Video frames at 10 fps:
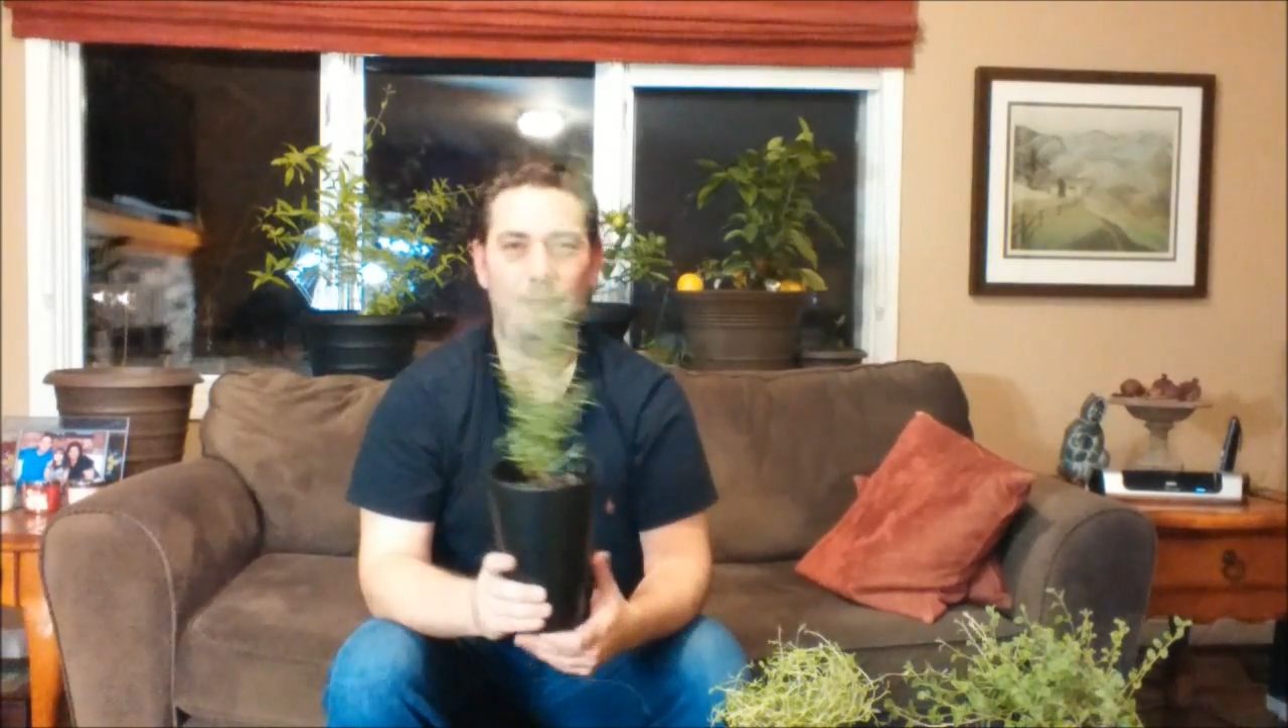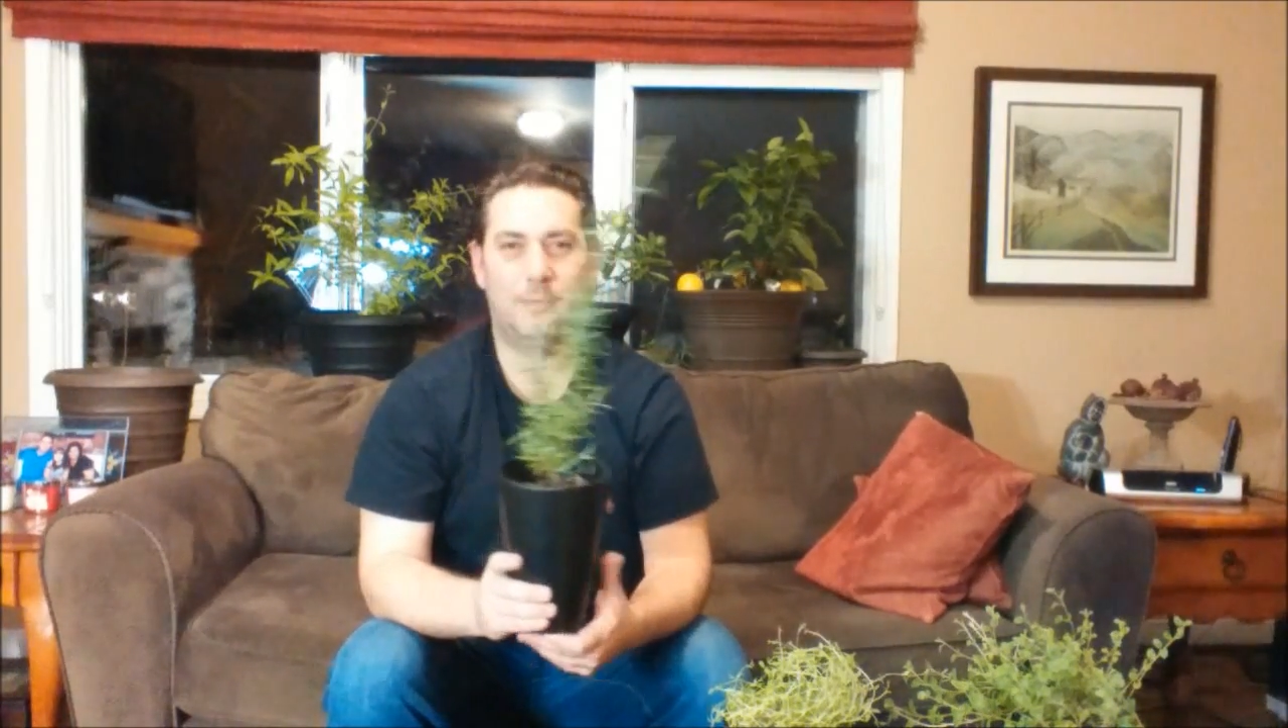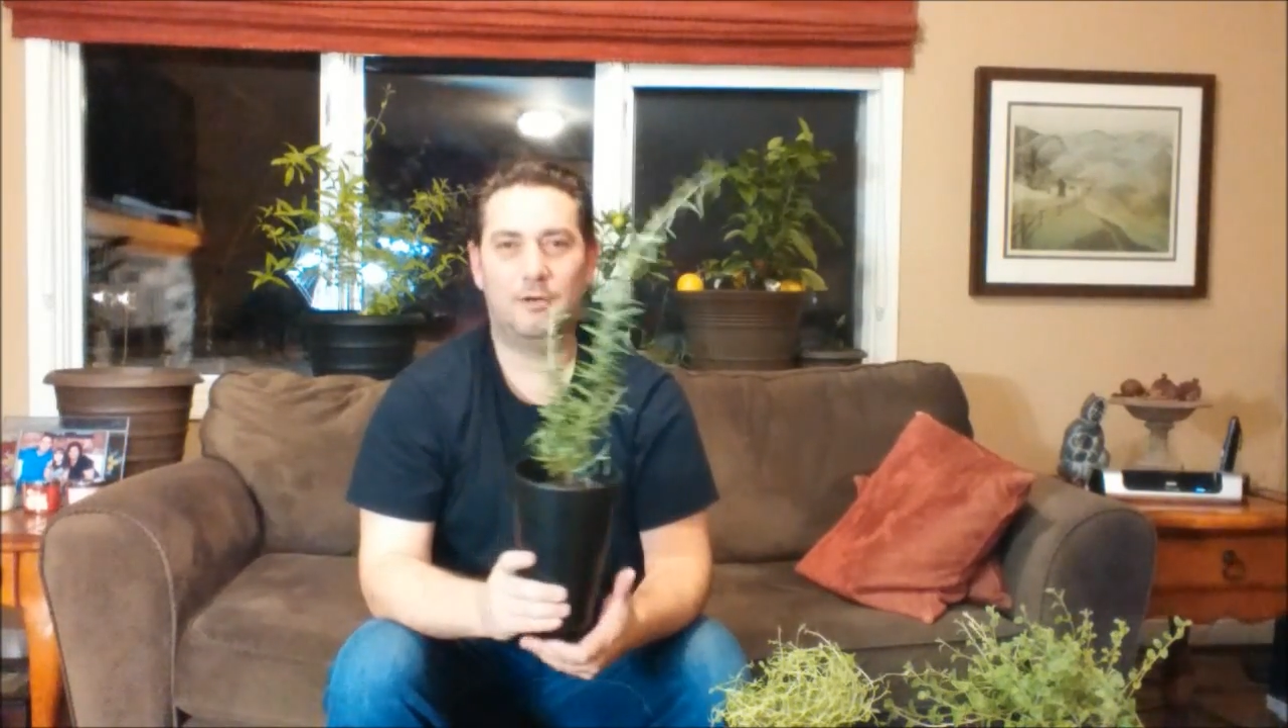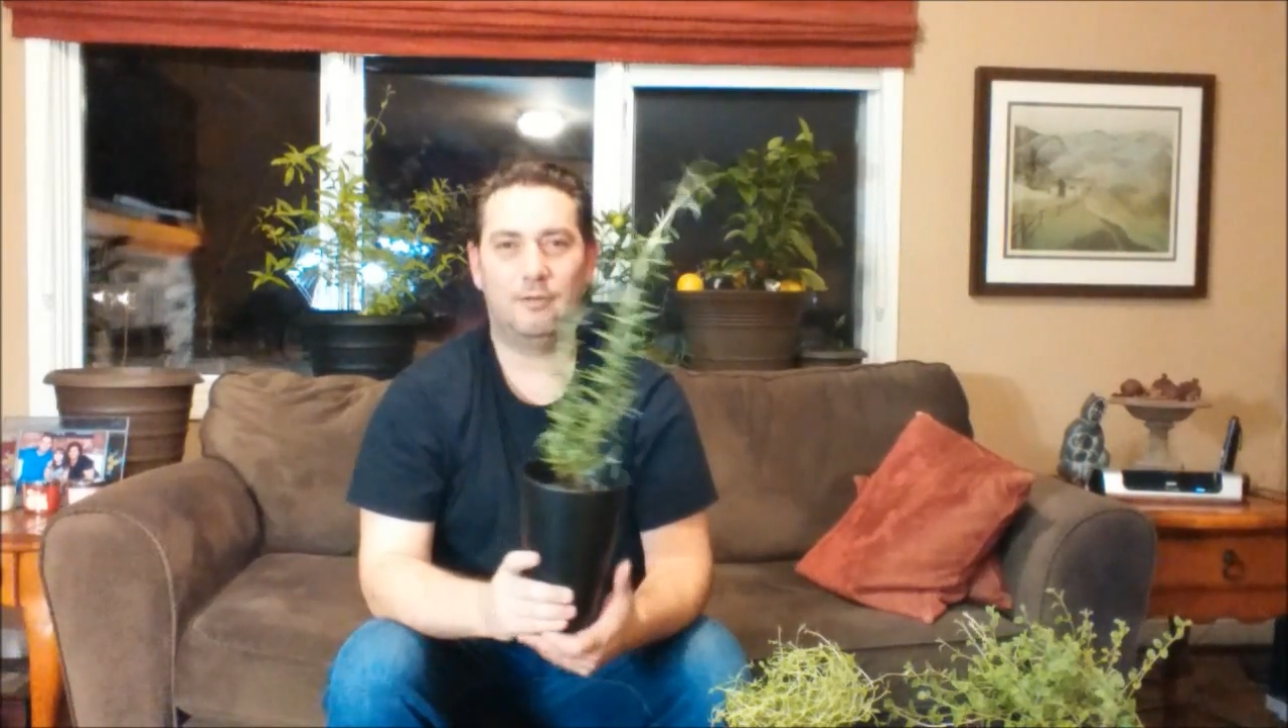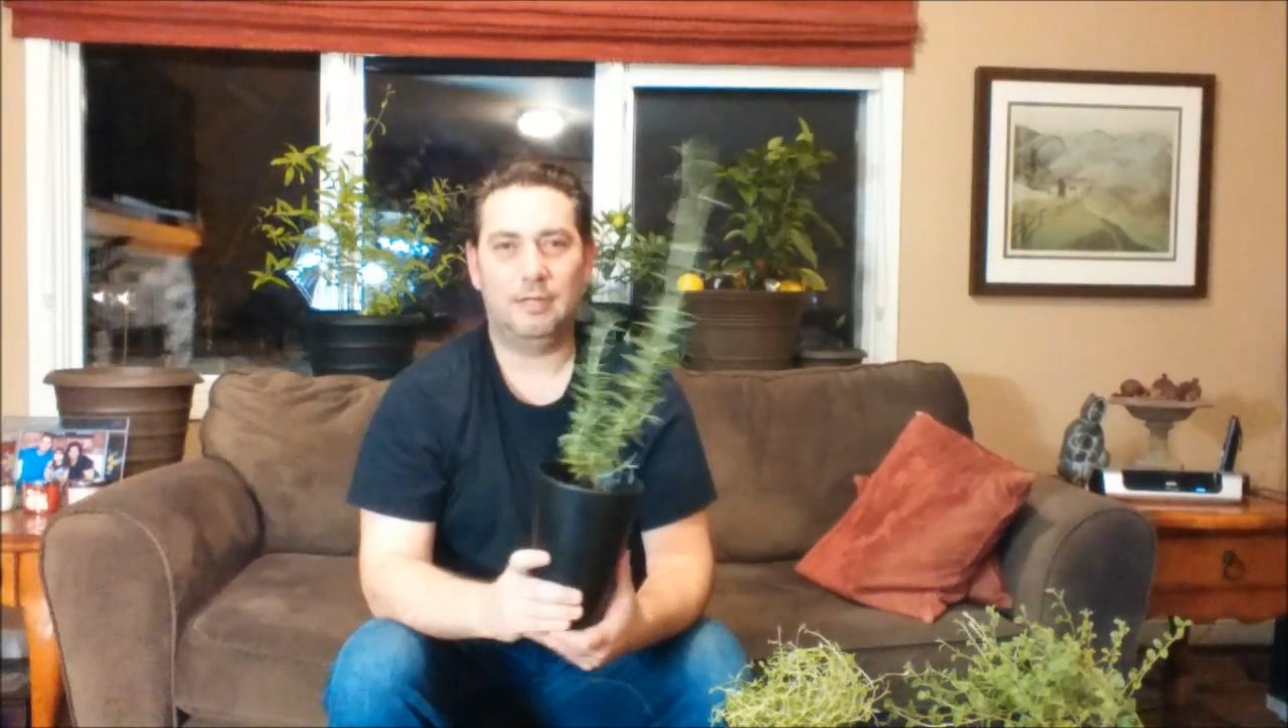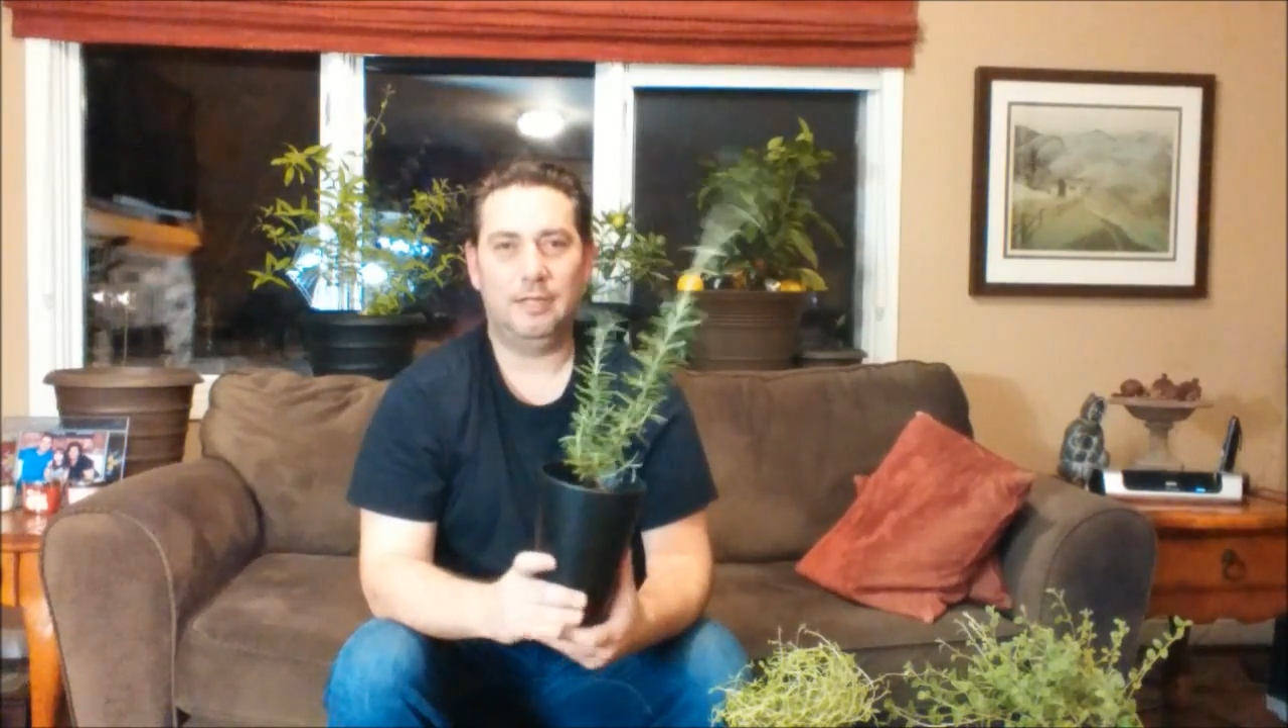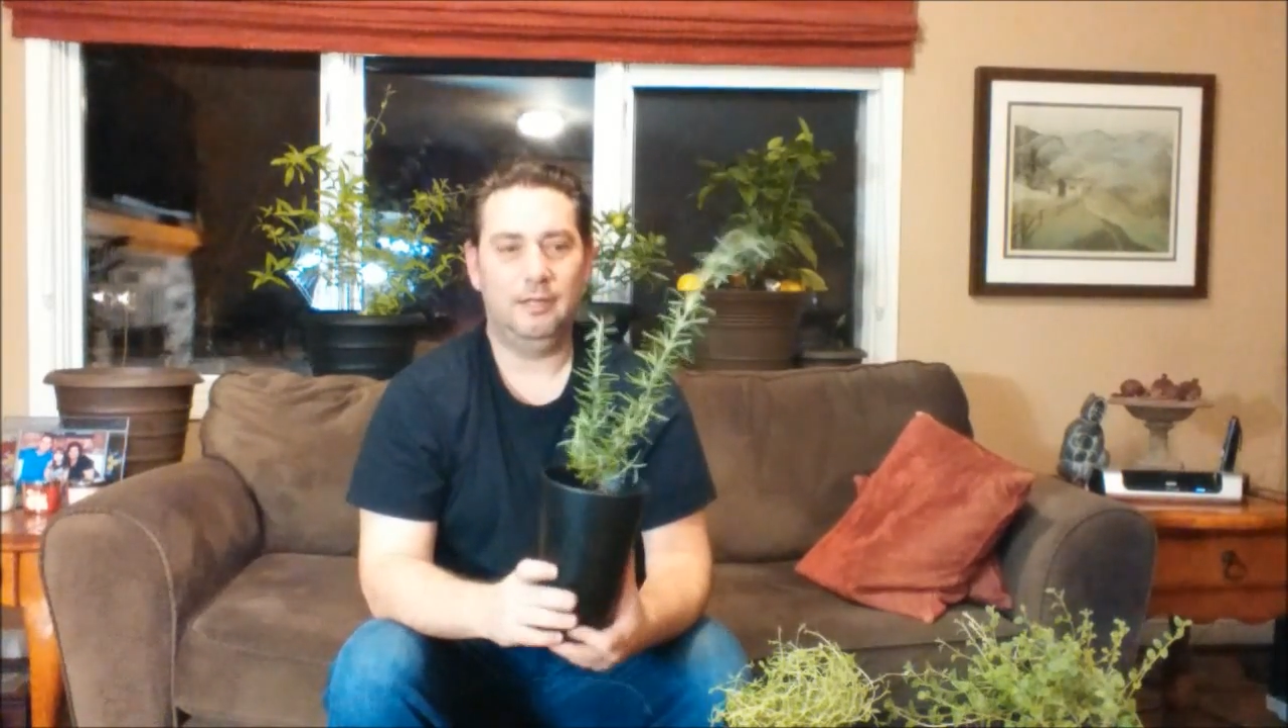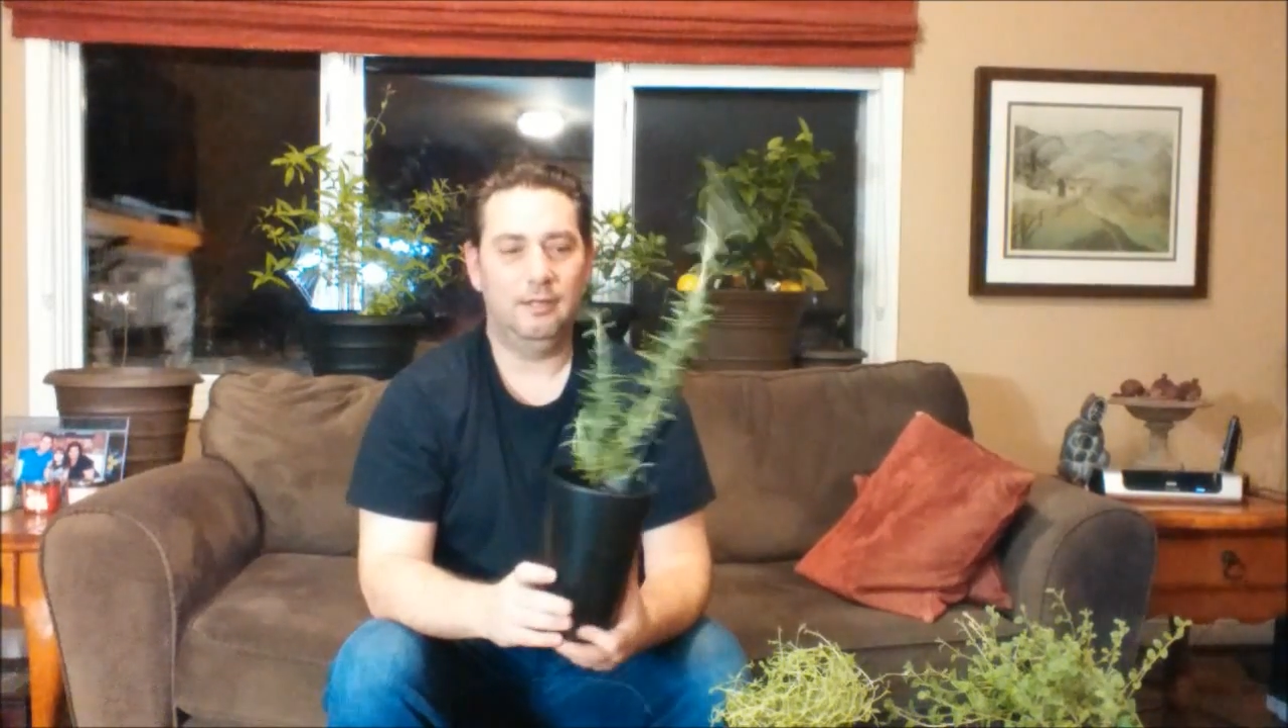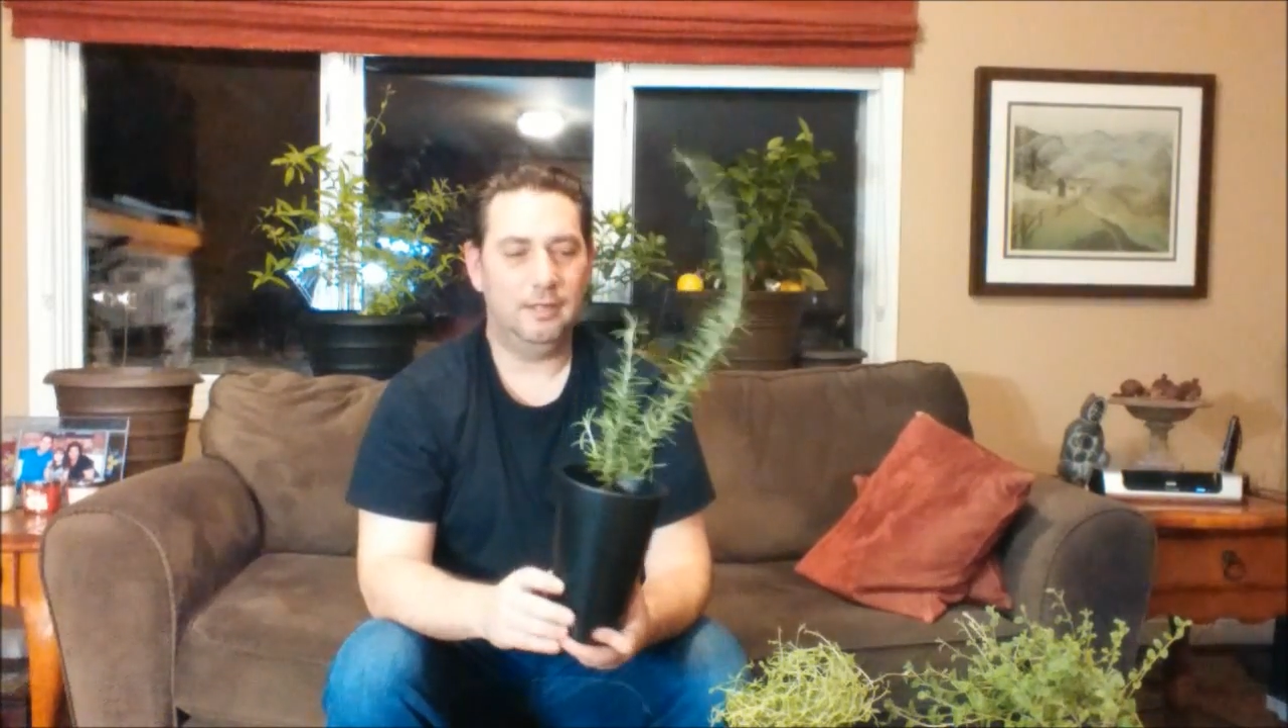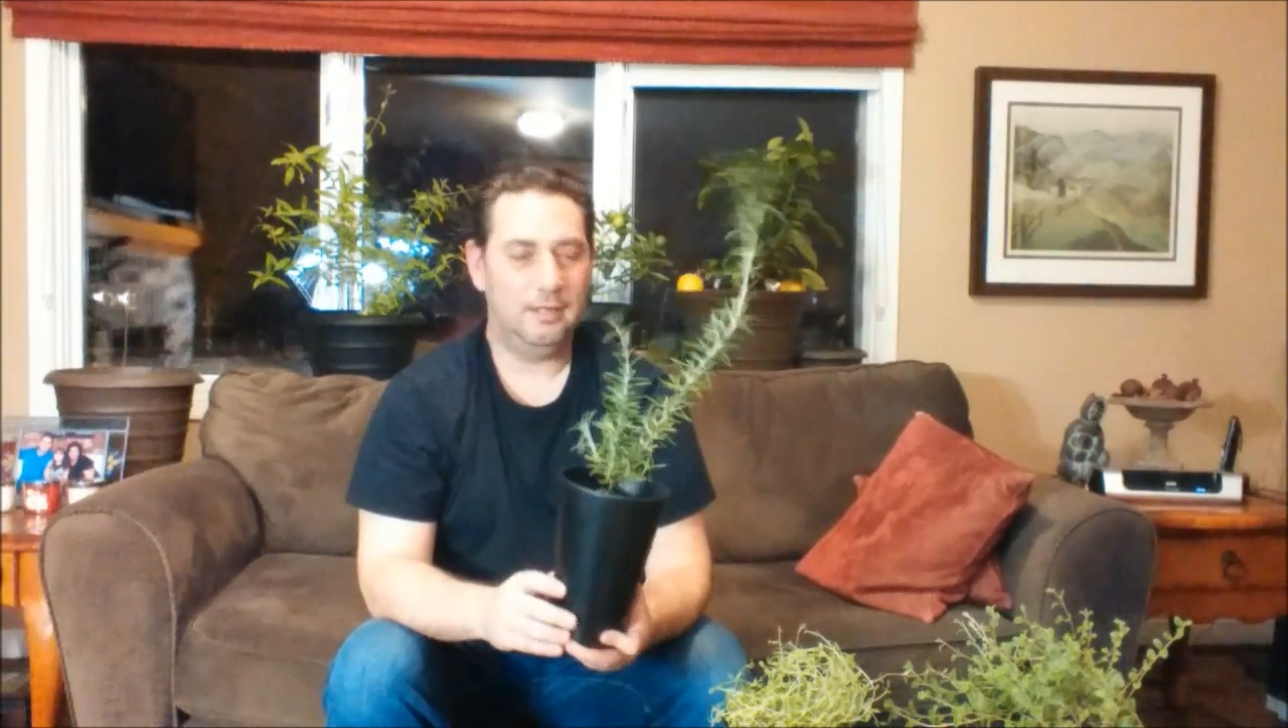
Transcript: parsley.